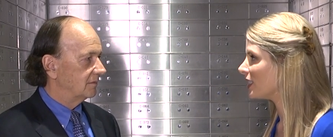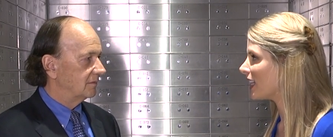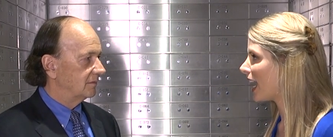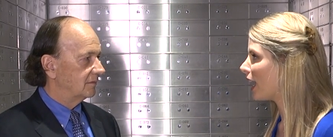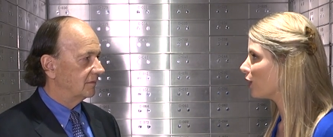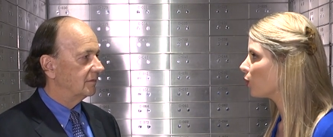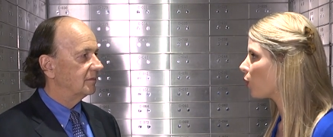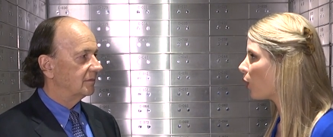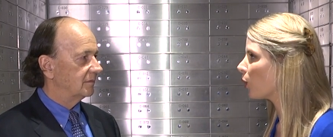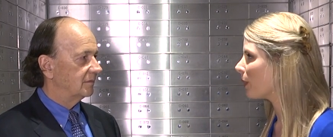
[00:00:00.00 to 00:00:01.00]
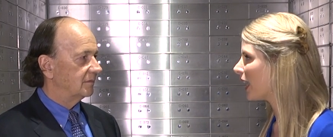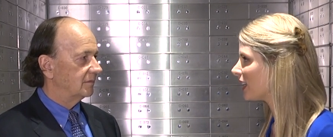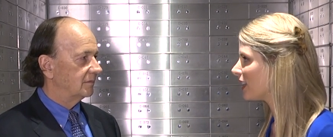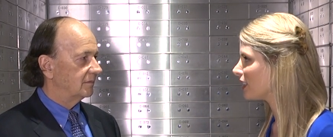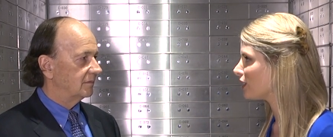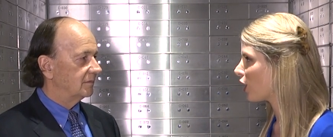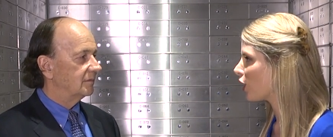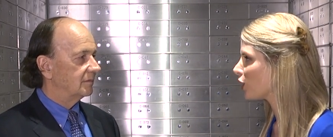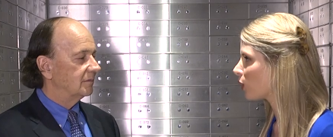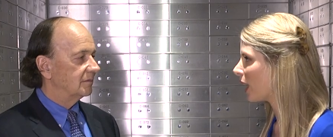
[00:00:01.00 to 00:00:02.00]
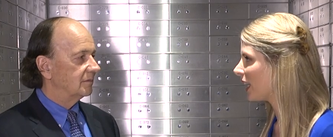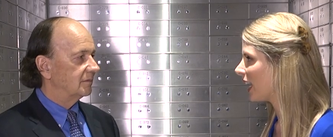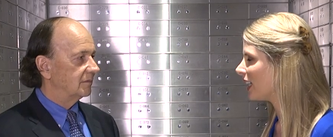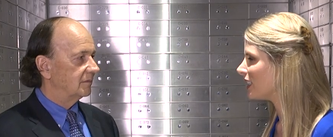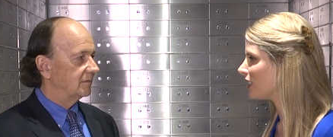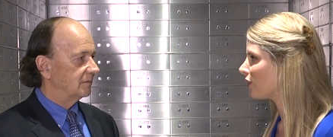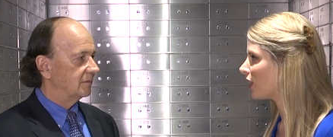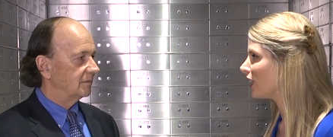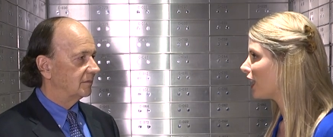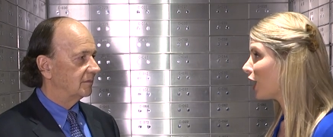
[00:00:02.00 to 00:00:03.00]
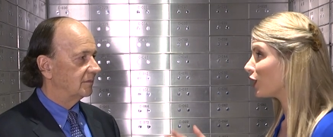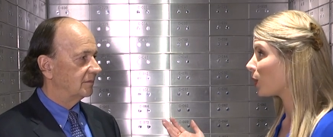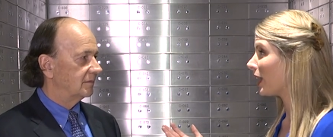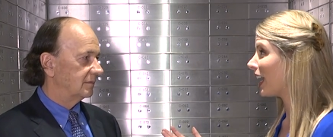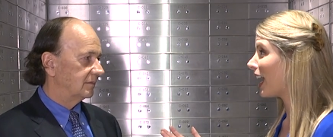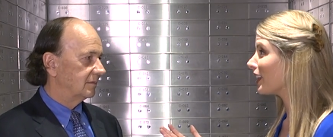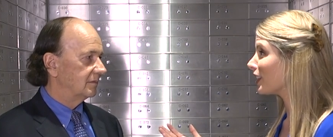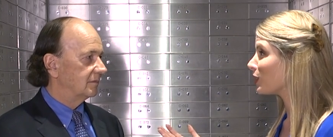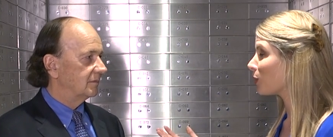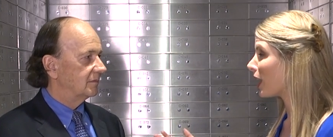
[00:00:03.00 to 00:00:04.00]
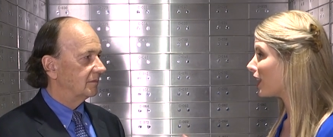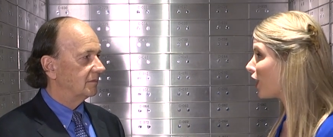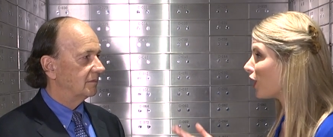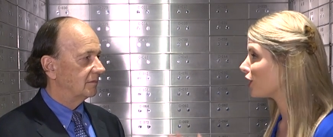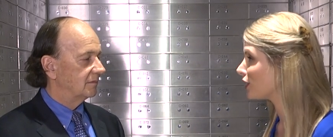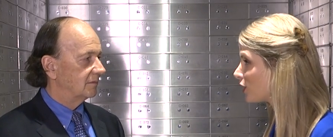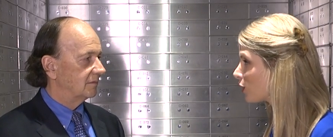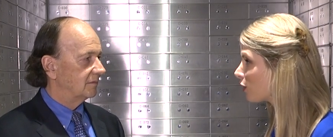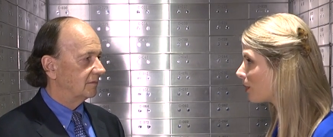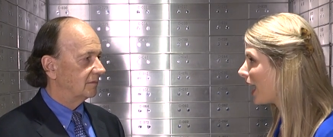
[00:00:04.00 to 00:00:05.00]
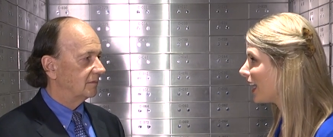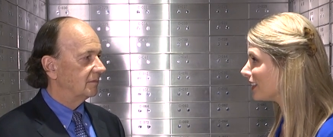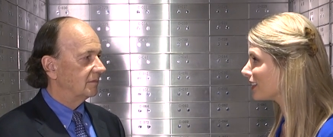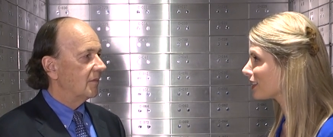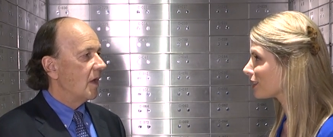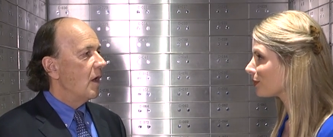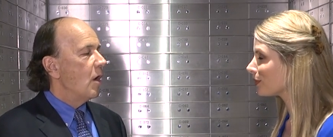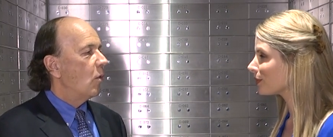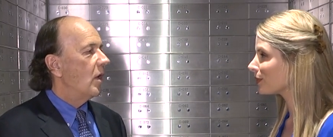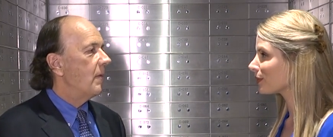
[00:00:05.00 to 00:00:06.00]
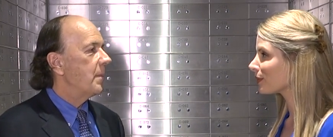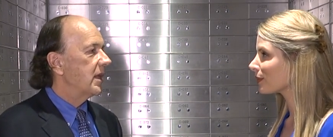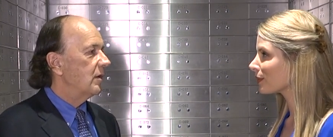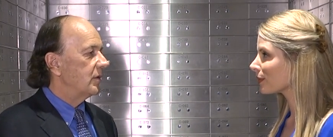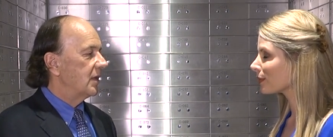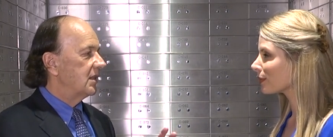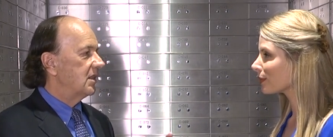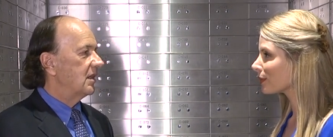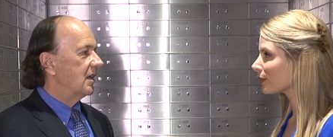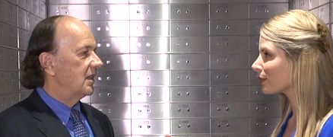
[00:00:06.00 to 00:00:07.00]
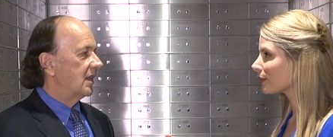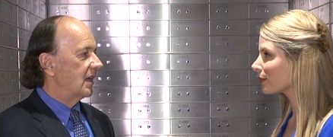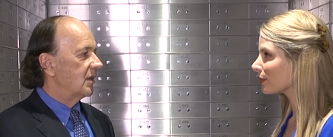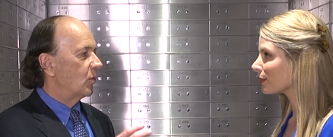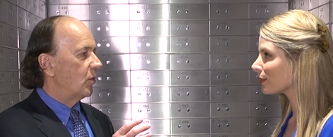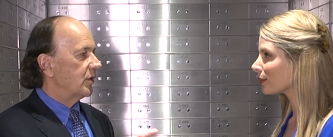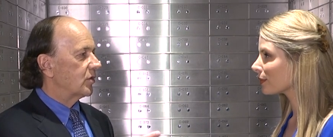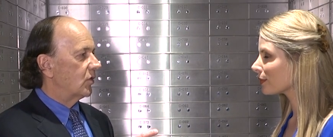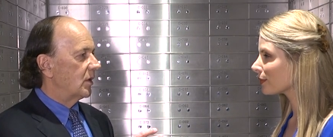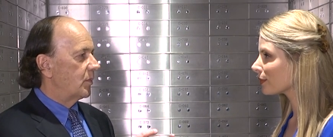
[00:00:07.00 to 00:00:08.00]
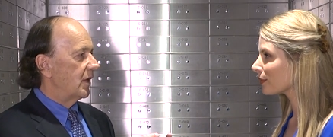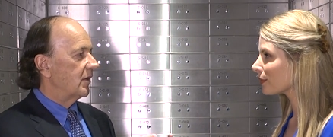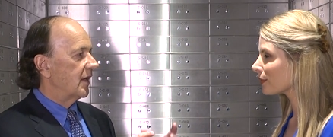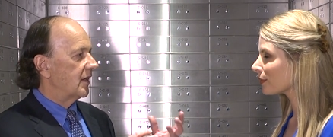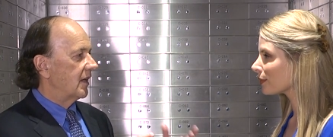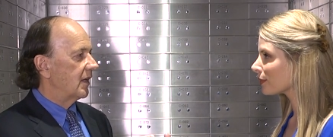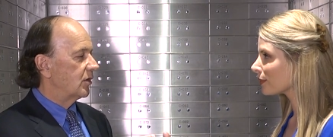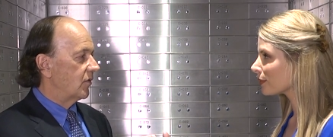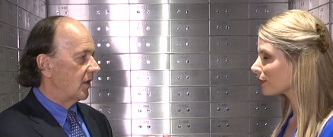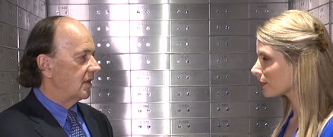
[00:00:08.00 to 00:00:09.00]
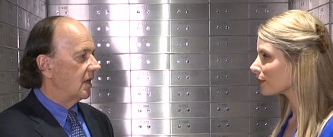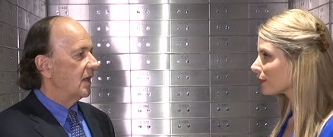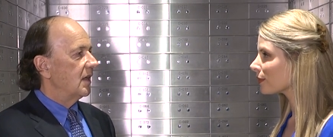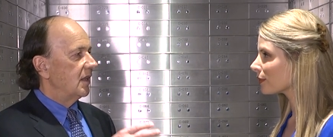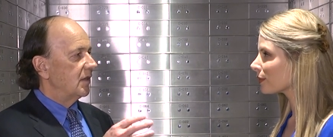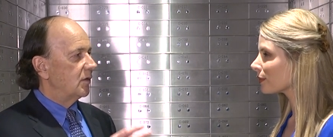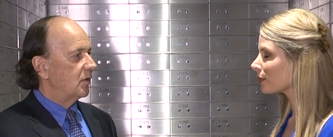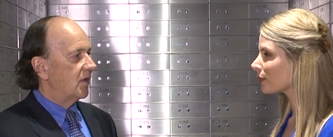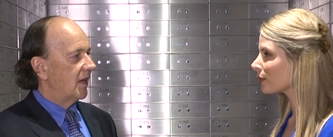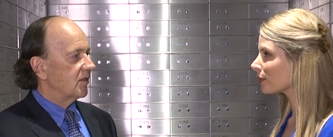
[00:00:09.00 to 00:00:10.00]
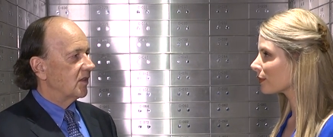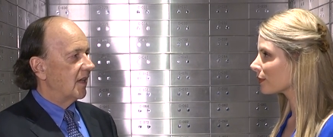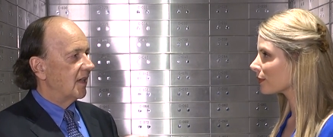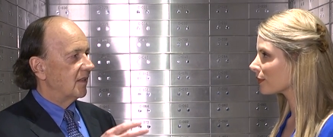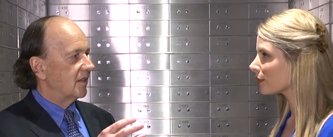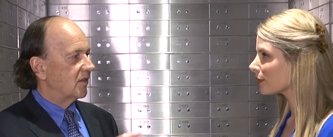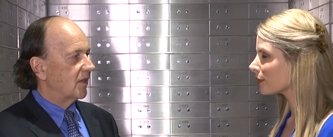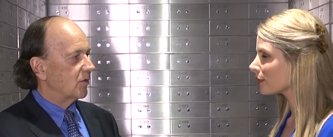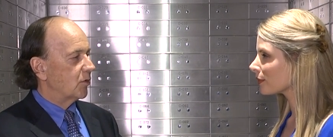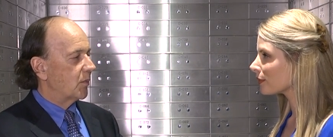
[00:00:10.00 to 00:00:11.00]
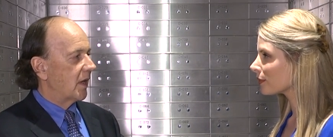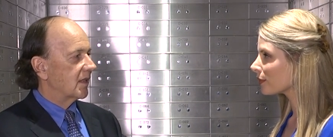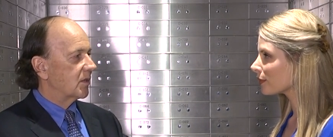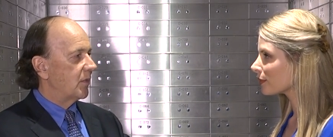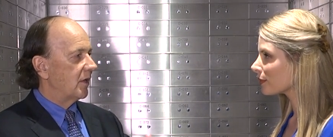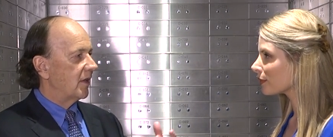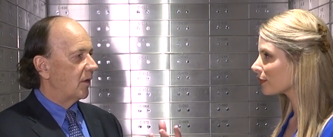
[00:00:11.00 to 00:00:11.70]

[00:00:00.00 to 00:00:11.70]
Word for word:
Speaker 1: and down, what will make this earthquake any different to any others where the earth still remains?
Speaker 2: Well, you know, in 1998, Wall Street bailed out a hedge fund. In 2008, the central banks bailed